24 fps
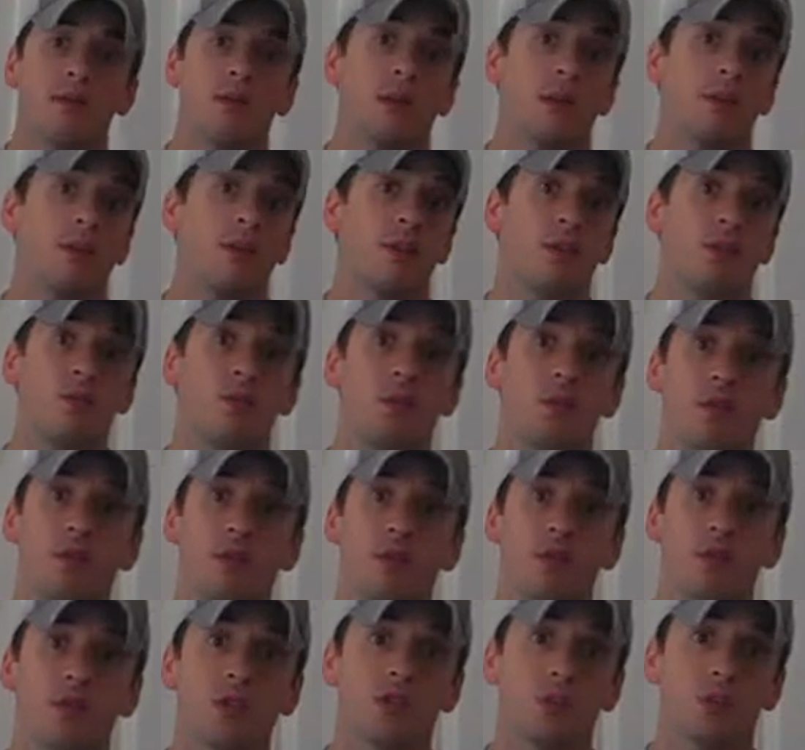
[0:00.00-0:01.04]
maybe through
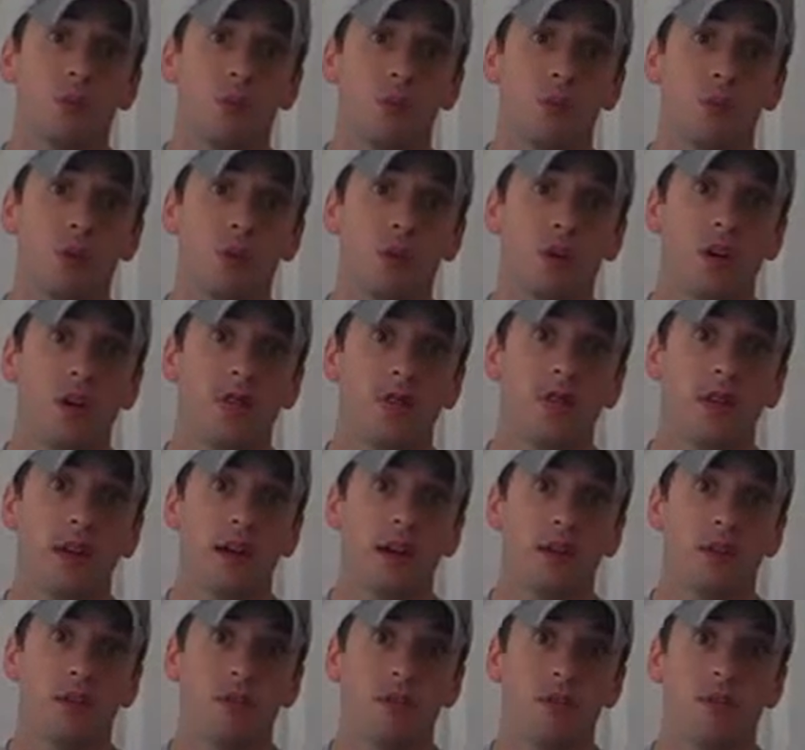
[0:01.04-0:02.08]
referrals or word of
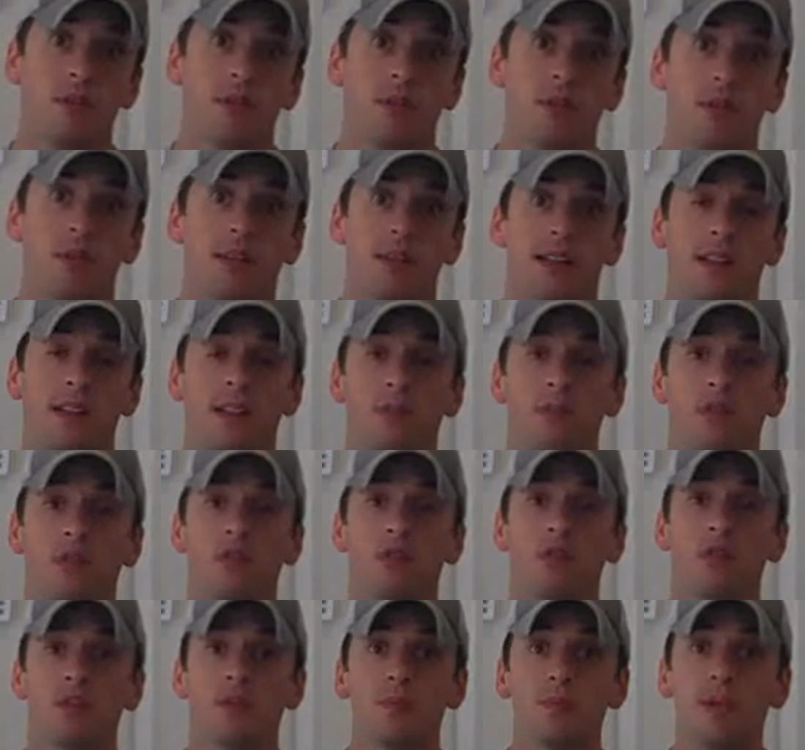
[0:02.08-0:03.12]
mouth. Maybe they'll
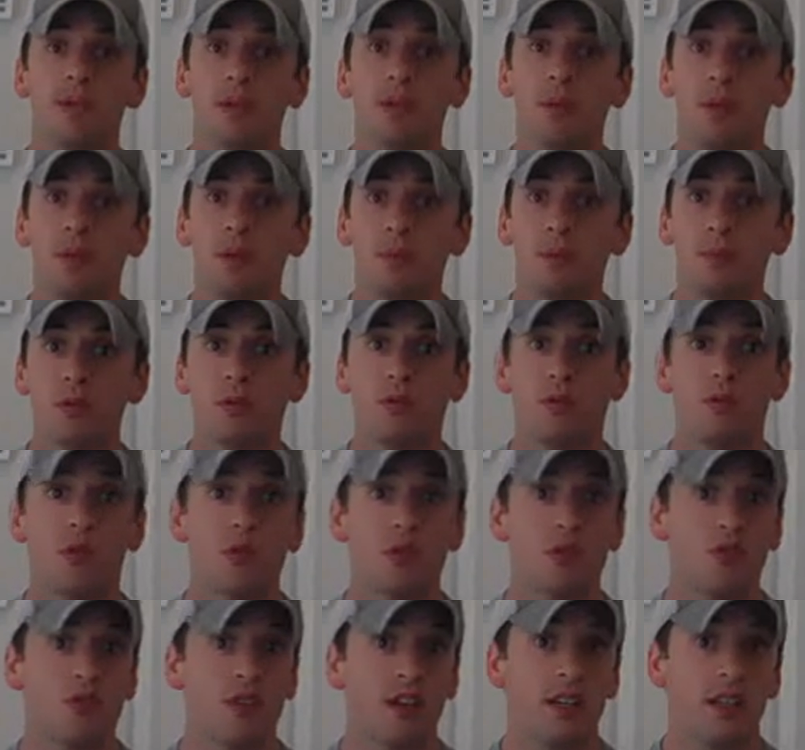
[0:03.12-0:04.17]
approach
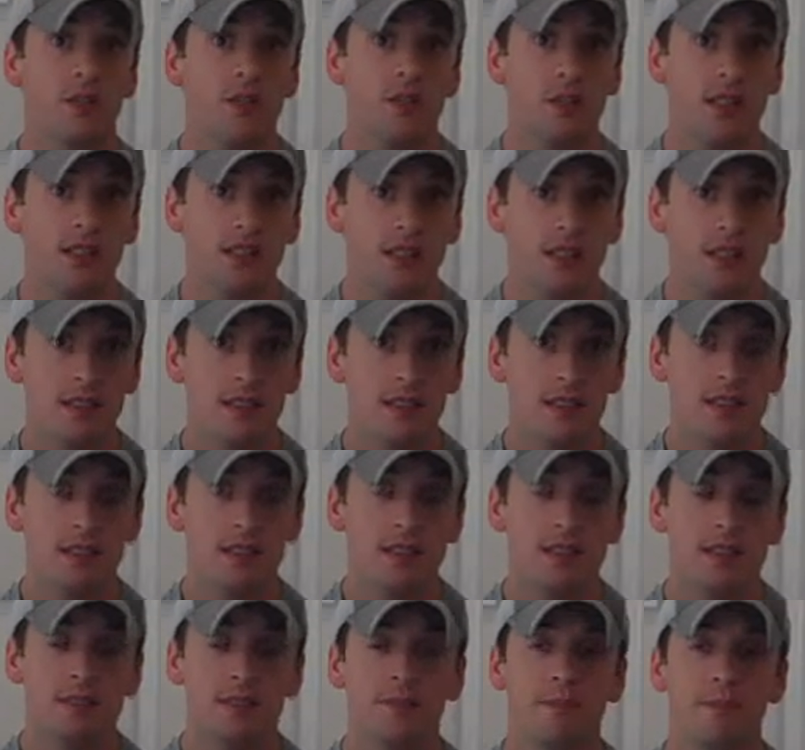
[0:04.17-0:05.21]
random
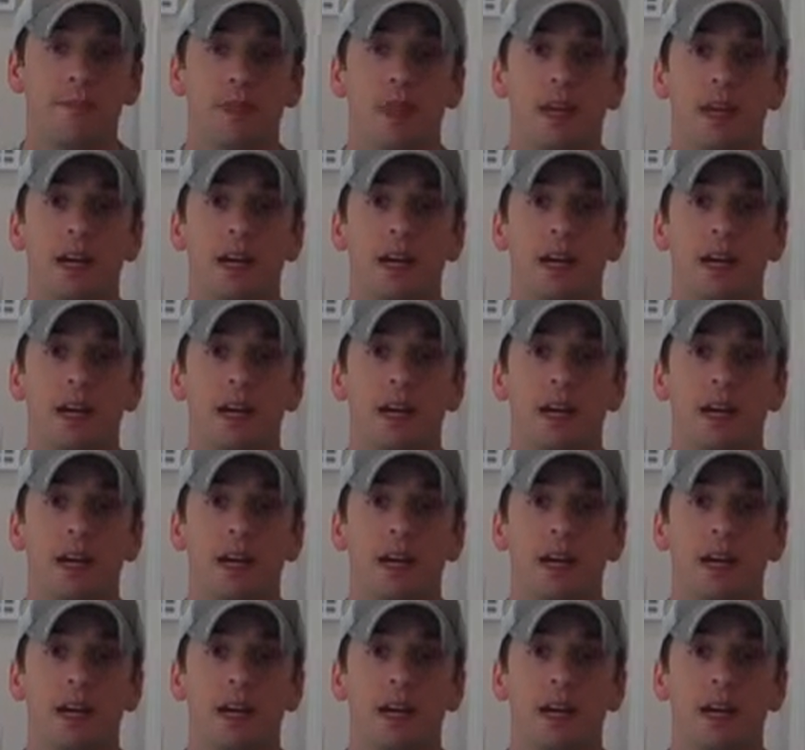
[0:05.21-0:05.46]
businesses.